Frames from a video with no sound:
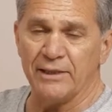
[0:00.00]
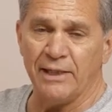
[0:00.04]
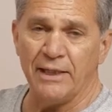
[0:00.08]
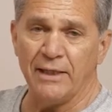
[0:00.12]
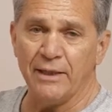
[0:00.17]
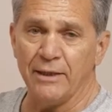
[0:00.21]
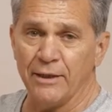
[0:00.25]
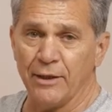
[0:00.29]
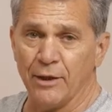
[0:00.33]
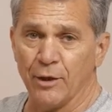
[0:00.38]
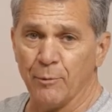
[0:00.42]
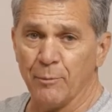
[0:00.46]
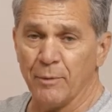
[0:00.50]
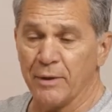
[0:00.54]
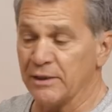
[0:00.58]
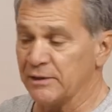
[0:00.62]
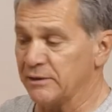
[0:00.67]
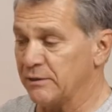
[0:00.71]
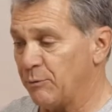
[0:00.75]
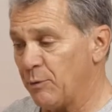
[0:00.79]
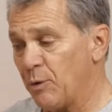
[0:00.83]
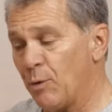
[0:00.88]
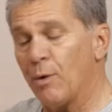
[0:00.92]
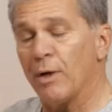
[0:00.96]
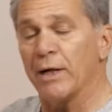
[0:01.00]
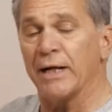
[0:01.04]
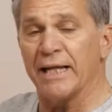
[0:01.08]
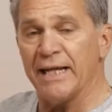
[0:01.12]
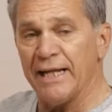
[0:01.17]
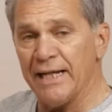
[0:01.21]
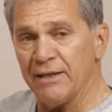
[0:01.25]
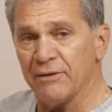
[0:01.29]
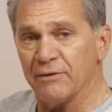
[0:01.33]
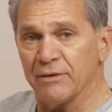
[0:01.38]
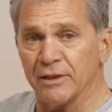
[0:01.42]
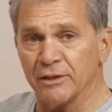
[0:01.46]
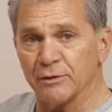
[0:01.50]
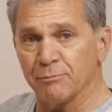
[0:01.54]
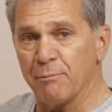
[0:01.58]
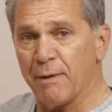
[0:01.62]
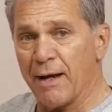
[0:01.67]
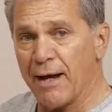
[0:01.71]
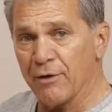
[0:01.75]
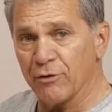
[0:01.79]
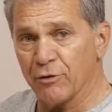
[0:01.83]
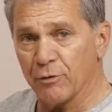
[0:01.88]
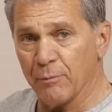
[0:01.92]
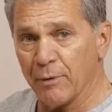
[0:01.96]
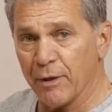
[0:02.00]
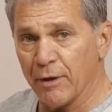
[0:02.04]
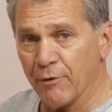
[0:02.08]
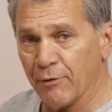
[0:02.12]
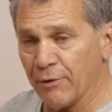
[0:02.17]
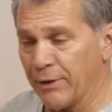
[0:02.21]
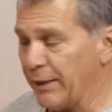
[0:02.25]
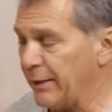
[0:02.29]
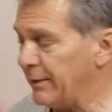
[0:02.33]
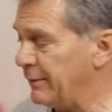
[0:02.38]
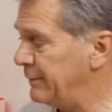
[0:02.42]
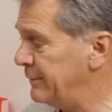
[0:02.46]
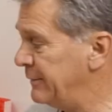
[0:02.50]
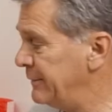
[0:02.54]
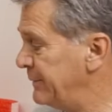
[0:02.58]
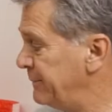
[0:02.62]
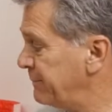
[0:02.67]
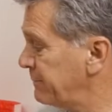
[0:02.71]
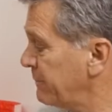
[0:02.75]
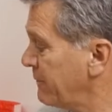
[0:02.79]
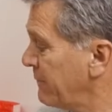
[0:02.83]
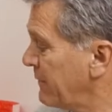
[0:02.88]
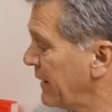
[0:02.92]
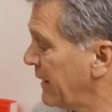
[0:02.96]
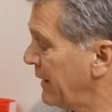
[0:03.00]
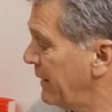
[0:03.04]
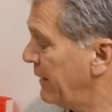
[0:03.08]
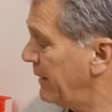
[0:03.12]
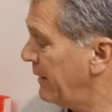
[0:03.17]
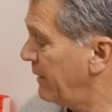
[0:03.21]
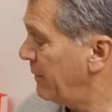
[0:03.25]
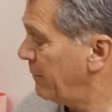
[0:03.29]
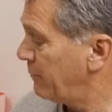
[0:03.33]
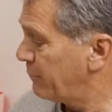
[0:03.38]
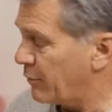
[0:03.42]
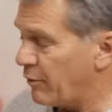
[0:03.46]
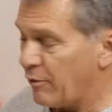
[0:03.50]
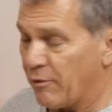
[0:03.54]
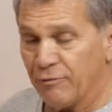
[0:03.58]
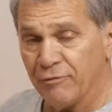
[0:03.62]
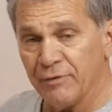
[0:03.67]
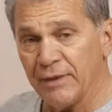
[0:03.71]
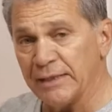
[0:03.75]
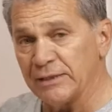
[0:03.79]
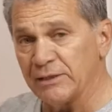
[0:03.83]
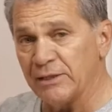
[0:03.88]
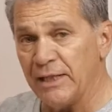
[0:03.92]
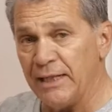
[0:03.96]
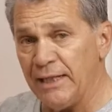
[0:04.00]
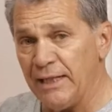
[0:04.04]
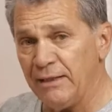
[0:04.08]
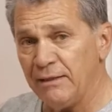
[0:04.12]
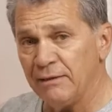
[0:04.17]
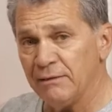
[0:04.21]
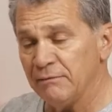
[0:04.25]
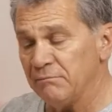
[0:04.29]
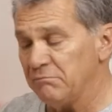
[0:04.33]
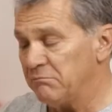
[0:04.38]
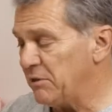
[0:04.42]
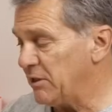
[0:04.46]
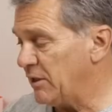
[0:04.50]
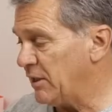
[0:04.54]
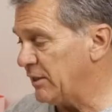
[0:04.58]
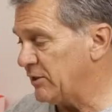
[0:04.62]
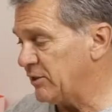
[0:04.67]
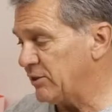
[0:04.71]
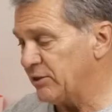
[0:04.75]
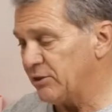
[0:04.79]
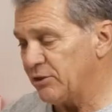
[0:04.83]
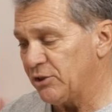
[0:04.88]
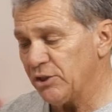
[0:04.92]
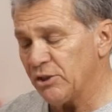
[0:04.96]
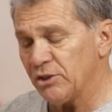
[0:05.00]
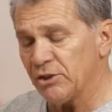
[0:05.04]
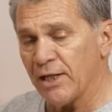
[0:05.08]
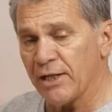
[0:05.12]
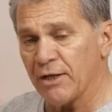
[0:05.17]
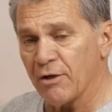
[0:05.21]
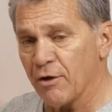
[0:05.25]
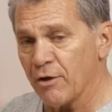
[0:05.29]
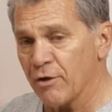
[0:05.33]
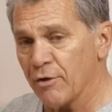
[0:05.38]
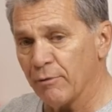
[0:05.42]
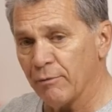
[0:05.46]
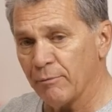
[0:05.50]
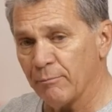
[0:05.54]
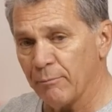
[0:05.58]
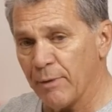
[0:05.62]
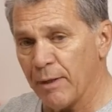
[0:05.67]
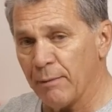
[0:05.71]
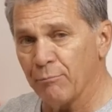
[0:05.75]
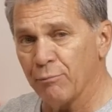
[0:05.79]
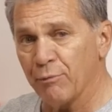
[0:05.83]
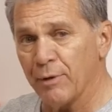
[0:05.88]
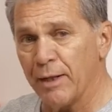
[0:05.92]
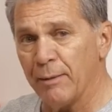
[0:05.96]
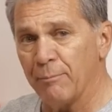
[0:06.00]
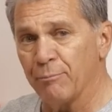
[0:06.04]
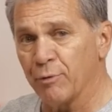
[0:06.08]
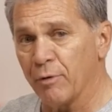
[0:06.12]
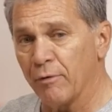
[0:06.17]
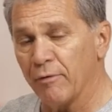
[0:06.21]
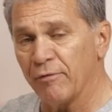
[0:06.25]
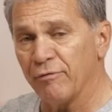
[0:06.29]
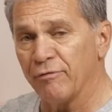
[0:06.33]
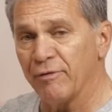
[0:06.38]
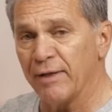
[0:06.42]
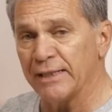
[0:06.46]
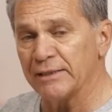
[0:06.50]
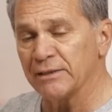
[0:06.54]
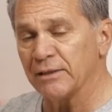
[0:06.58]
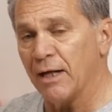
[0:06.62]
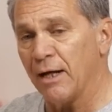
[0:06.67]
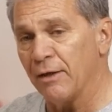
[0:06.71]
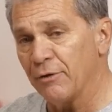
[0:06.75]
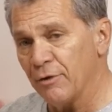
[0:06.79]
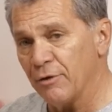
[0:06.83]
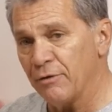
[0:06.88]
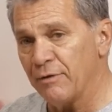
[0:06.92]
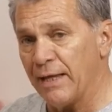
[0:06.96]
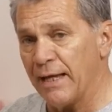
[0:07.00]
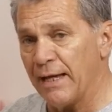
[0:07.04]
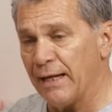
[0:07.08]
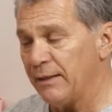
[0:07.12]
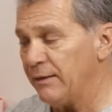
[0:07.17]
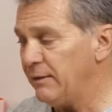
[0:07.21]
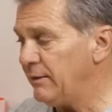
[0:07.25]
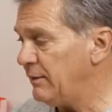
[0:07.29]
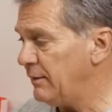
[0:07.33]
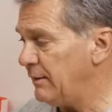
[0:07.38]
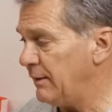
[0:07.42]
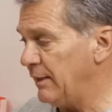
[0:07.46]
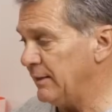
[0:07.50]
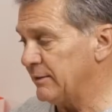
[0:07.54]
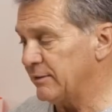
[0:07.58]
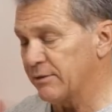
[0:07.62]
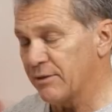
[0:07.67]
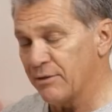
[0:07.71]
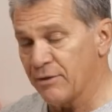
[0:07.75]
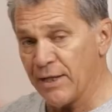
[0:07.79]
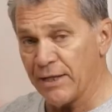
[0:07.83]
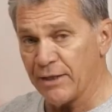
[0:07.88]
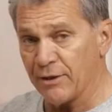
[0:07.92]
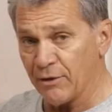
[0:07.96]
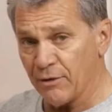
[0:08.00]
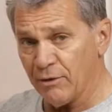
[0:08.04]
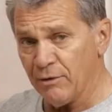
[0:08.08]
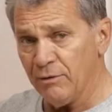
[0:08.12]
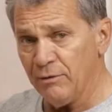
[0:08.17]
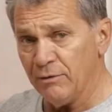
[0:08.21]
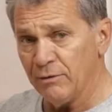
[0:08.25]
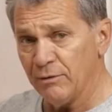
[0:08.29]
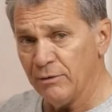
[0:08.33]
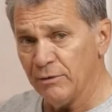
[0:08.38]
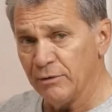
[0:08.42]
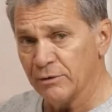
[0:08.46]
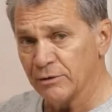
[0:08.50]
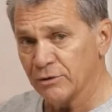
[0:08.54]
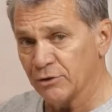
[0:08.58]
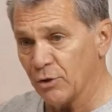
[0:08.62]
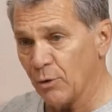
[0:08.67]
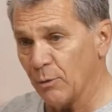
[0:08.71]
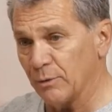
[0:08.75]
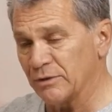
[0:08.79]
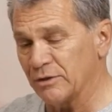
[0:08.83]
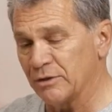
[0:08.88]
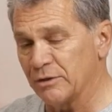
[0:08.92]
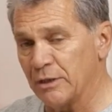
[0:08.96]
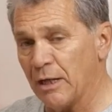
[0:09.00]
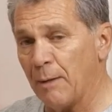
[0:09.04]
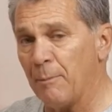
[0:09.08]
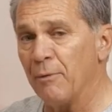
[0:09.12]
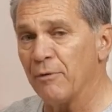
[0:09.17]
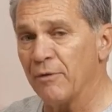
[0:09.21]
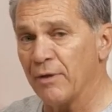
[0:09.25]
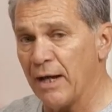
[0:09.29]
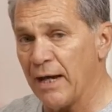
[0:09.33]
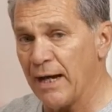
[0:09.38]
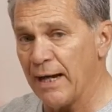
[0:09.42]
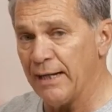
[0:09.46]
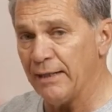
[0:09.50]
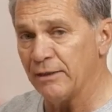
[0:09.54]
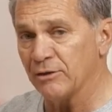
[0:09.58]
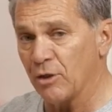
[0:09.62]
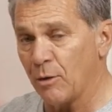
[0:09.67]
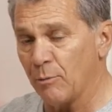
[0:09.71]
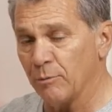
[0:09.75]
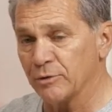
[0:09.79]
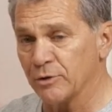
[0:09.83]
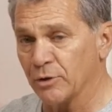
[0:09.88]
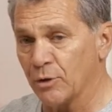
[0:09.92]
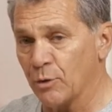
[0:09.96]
Heat in here because we want to heat this bathroom area. Provoflex Heat is just like our other membrane Provoflex, other than it's thicker, so it's double the height, it's almost